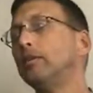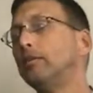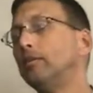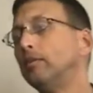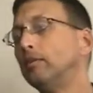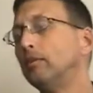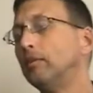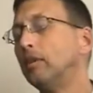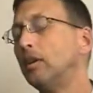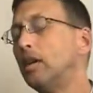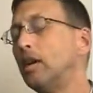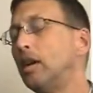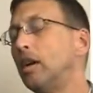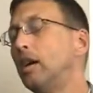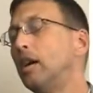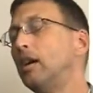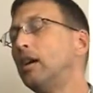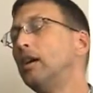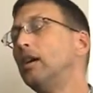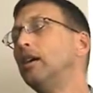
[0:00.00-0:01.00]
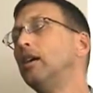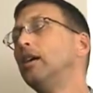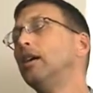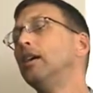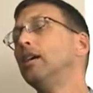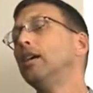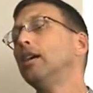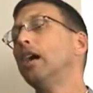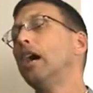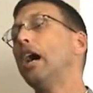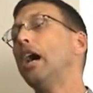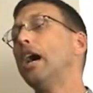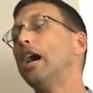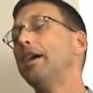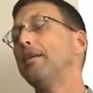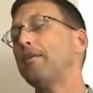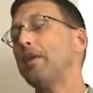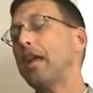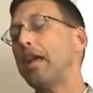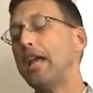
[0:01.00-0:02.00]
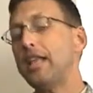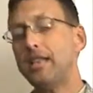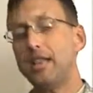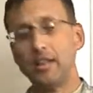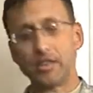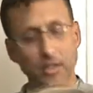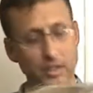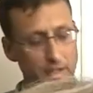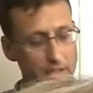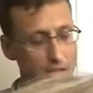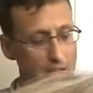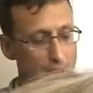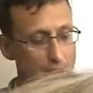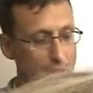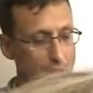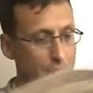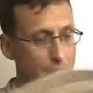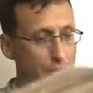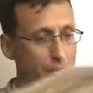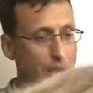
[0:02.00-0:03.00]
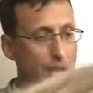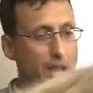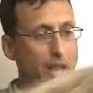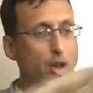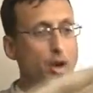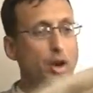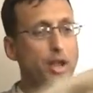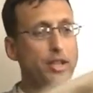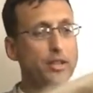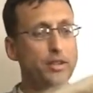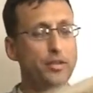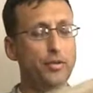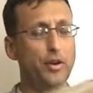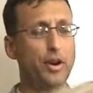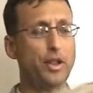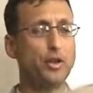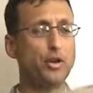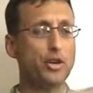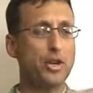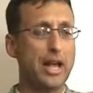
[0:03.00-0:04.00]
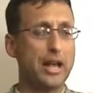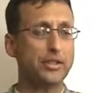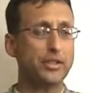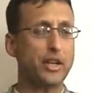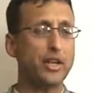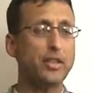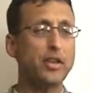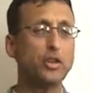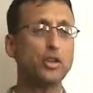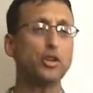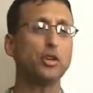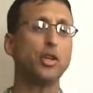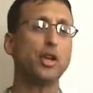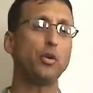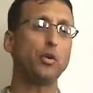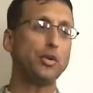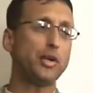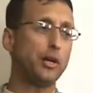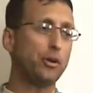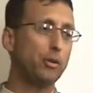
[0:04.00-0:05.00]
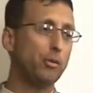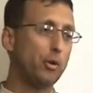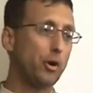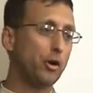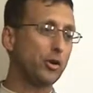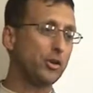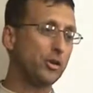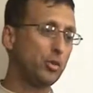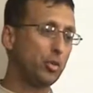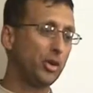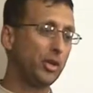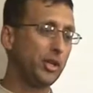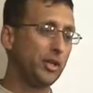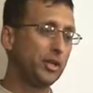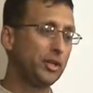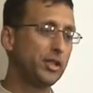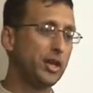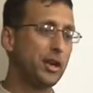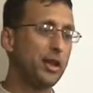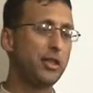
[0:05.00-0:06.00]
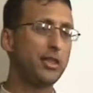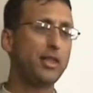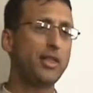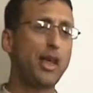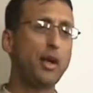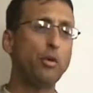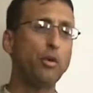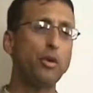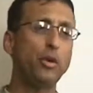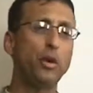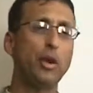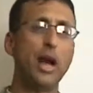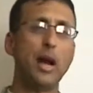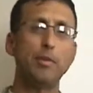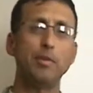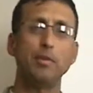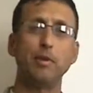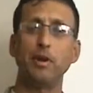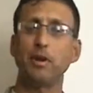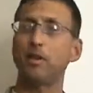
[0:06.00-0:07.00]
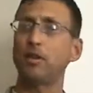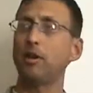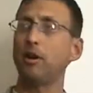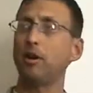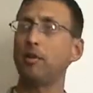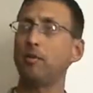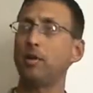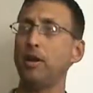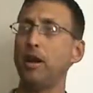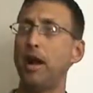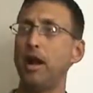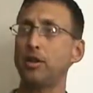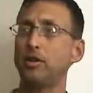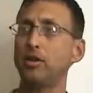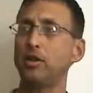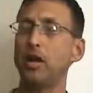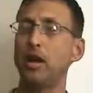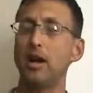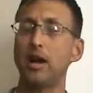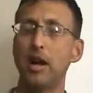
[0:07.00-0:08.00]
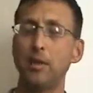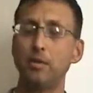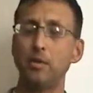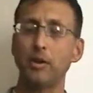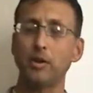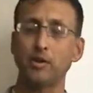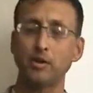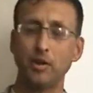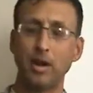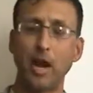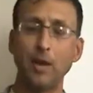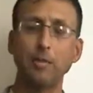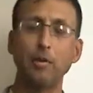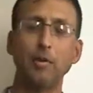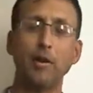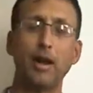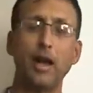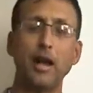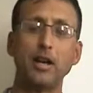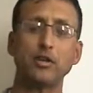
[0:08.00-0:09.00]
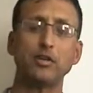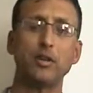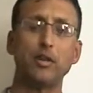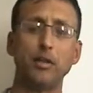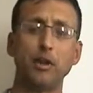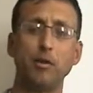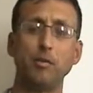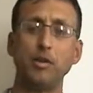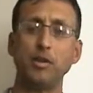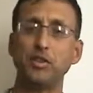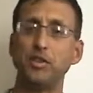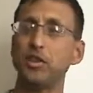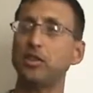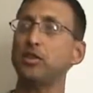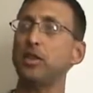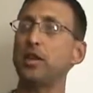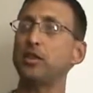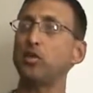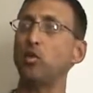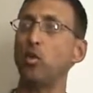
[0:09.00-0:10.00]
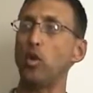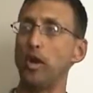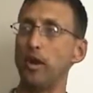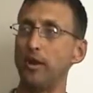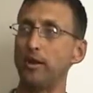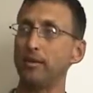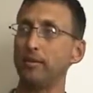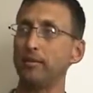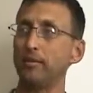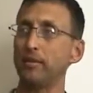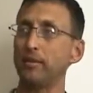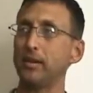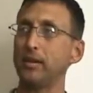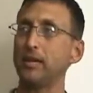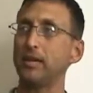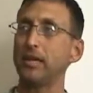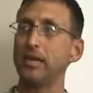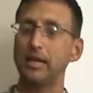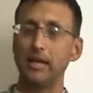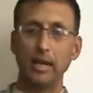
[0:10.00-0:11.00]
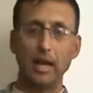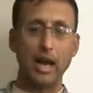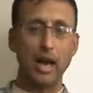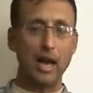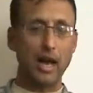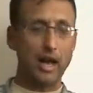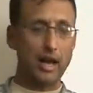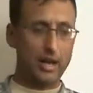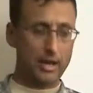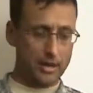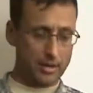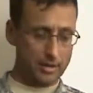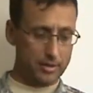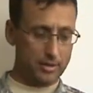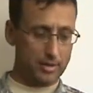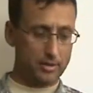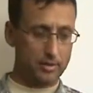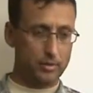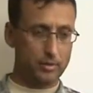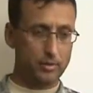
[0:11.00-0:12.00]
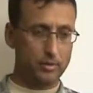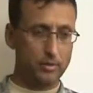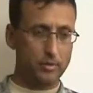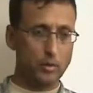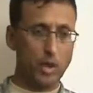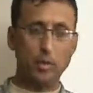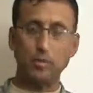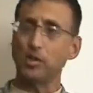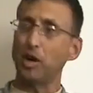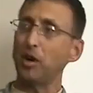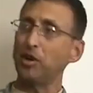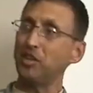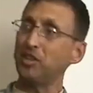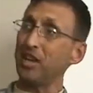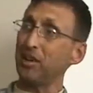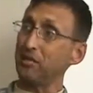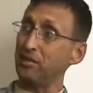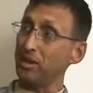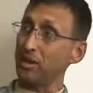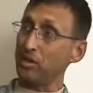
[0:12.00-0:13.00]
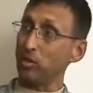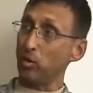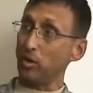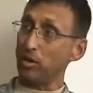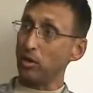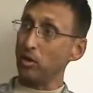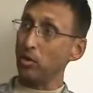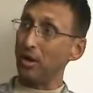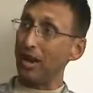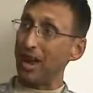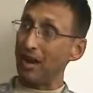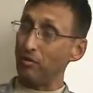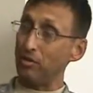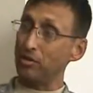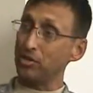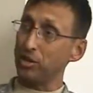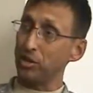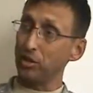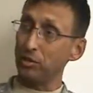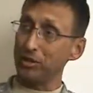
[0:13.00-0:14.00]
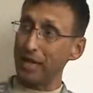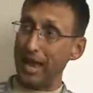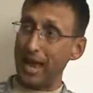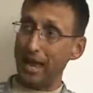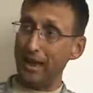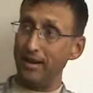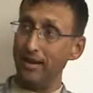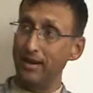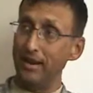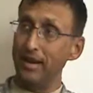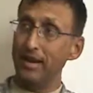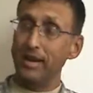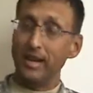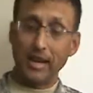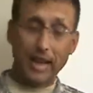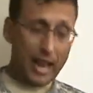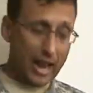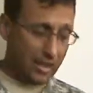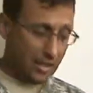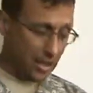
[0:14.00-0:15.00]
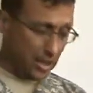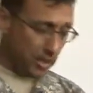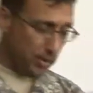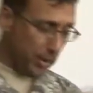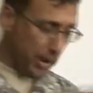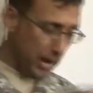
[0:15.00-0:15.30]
the surgery? uh, it doesn't, uh, you know, it's funny you should ask. Initially, when Dr. Marx did the study, they were doing hyperbaric therapy, oxy, uh, hyperbaric, hyperbaric, oxygen therapy six days a week. Uh, no, I'm sorry, seven days a week. They're doing every single day. And then the